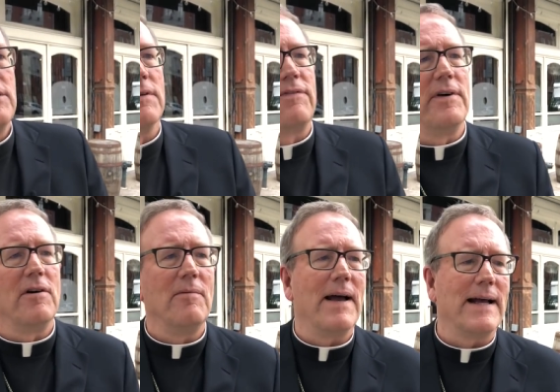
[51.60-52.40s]
to
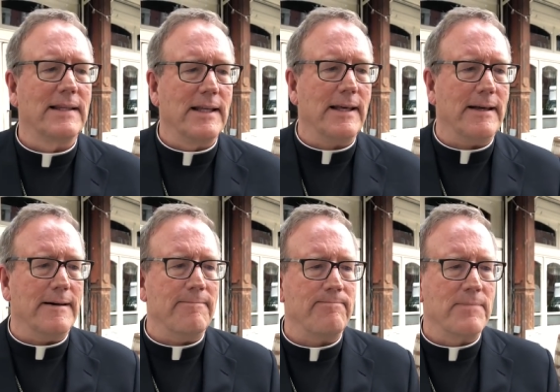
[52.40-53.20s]
film at the,
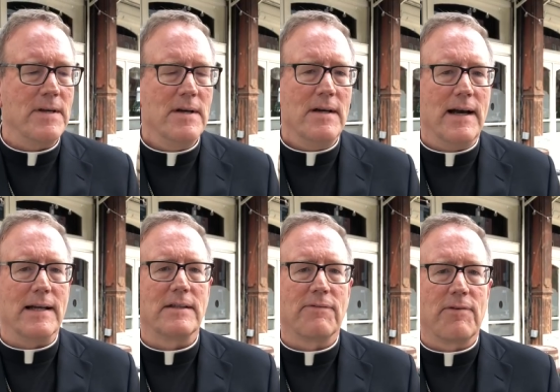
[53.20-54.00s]
um,
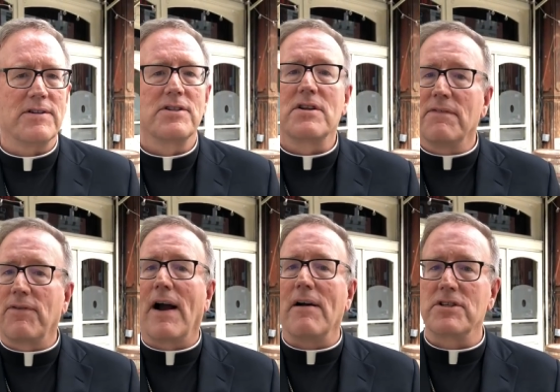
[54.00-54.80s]
at the Franciscan
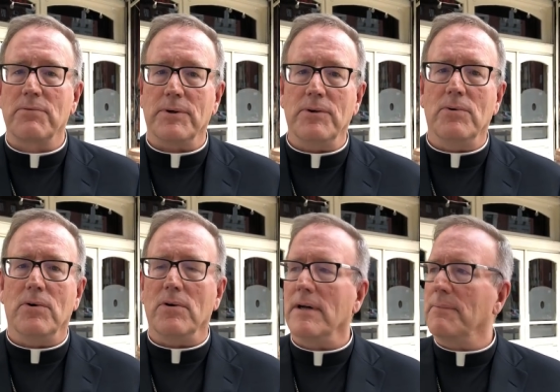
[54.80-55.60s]
Friars the
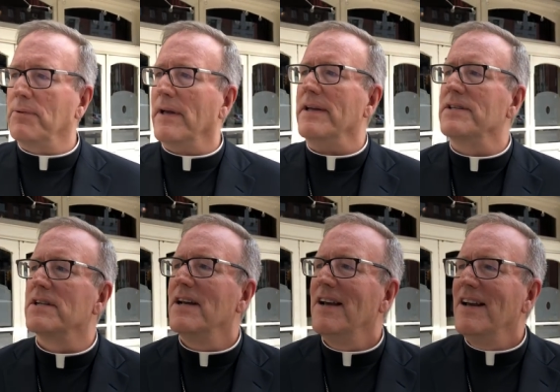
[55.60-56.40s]
Renewal uh, place.
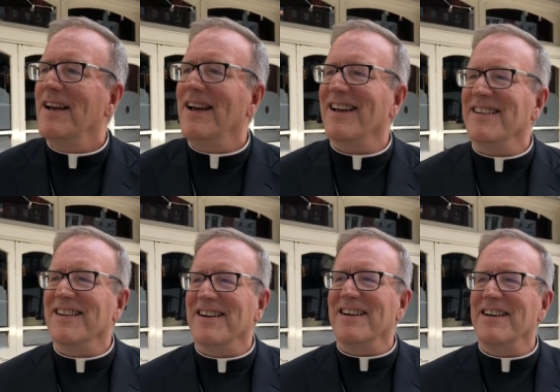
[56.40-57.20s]
And,
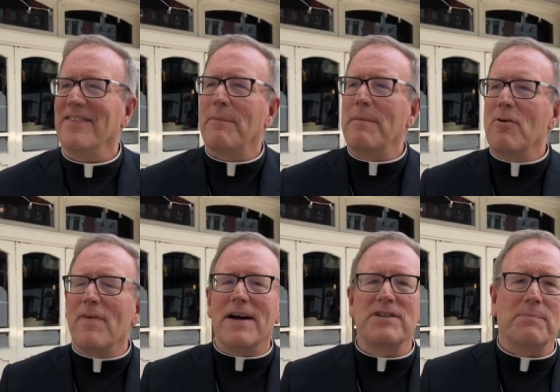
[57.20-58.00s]
uh, and then we move
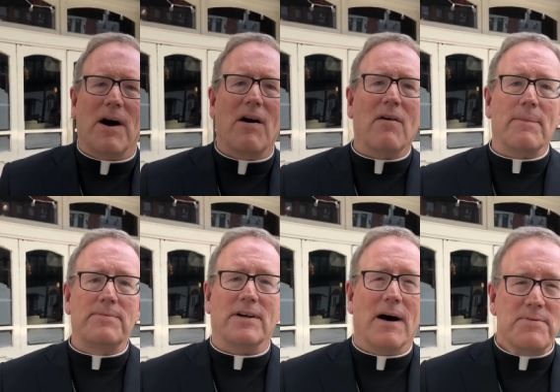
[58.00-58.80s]
on tomorrow up
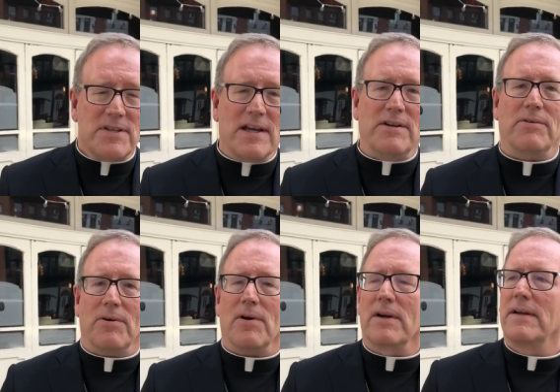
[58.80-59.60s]
to upstate New
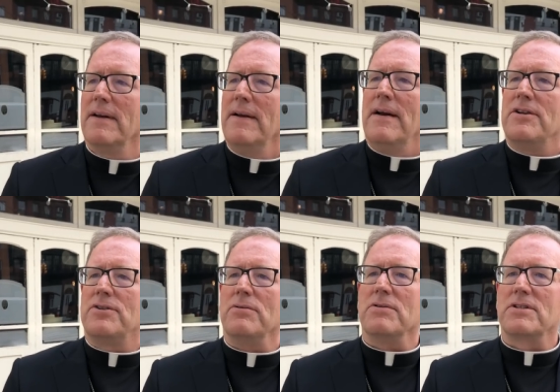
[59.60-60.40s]
York
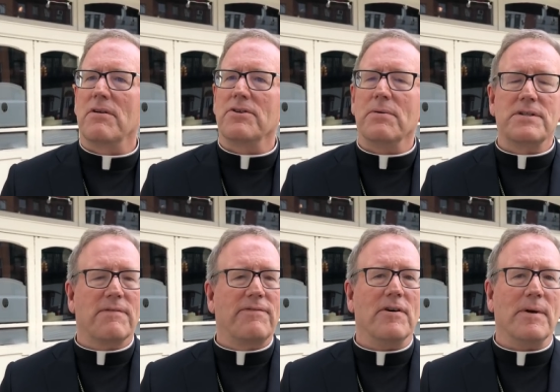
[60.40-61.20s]
to start doing some
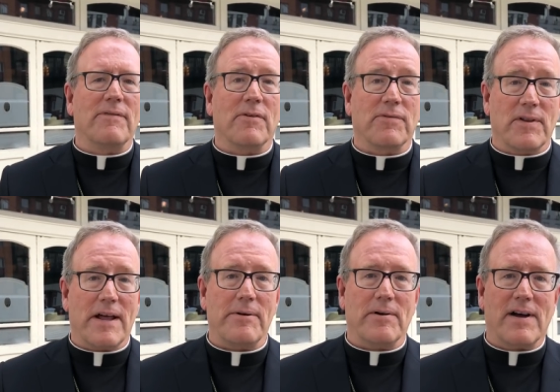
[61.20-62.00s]
filming for
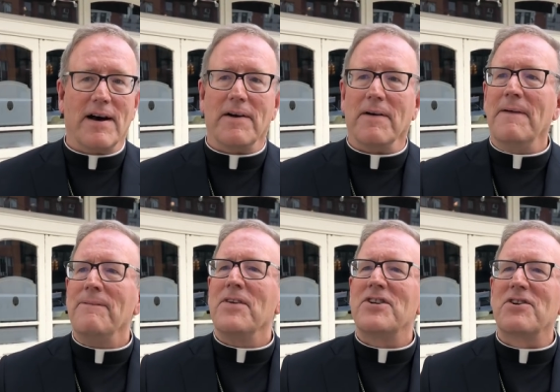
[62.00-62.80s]
Flannery O'Connor.
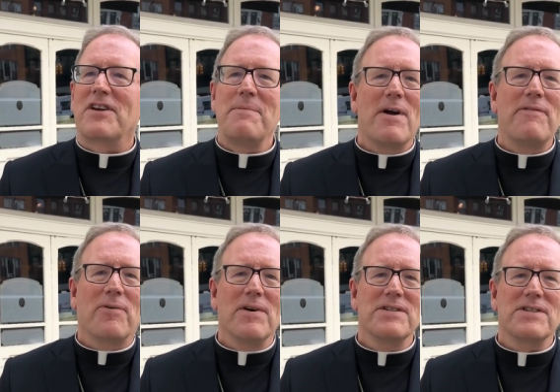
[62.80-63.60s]
So keep praying
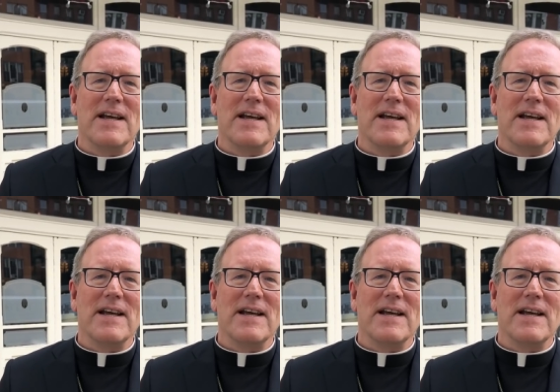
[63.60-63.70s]
for us